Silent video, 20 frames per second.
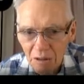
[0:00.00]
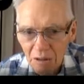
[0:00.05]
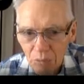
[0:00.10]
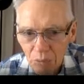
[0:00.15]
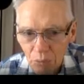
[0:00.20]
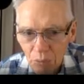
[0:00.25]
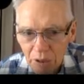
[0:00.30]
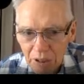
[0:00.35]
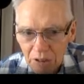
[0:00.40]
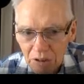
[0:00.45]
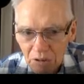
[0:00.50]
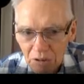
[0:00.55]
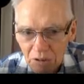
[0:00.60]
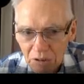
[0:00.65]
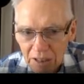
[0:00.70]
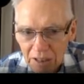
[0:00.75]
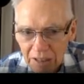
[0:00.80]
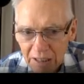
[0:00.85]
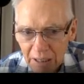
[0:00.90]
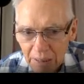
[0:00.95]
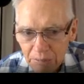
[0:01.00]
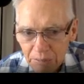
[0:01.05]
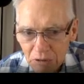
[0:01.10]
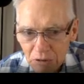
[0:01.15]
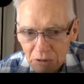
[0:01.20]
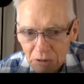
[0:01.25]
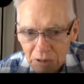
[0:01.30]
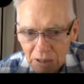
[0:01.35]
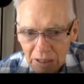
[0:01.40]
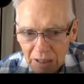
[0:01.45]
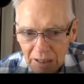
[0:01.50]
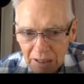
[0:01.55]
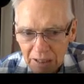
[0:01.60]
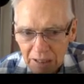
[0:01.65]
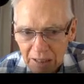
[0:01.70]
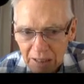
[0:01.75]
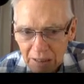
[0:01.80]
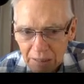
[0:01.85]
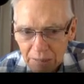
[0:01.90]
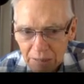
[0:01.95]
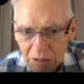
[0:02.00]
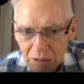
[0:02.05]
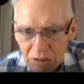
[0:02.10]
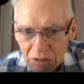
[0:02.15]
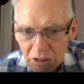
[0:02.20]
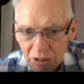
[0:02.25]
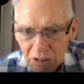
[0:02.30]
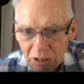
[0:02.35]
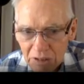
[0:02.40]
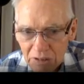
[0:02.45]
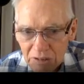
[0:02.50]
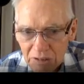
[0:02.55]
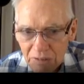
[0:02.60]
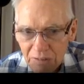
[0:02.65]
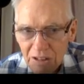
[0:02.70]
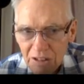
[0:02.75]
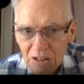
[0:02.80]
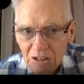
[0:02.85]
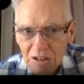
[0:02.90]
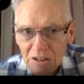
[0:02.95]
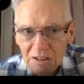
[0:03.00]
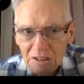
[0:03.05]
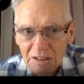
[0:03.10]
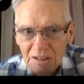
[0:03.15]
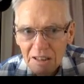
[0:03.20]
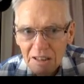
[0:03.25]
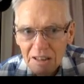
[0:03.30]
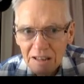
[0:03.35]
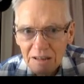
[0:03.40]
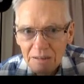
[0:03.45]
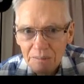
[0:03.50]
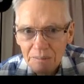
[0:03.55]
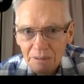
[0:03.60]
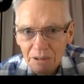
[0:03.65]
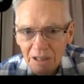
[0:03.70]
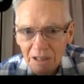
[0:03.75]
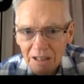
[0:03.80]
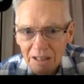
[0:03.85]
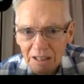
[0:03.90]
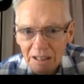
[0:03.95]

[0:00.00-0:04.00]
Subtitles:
when you get up to here, how many tiles of each does Duncan buy?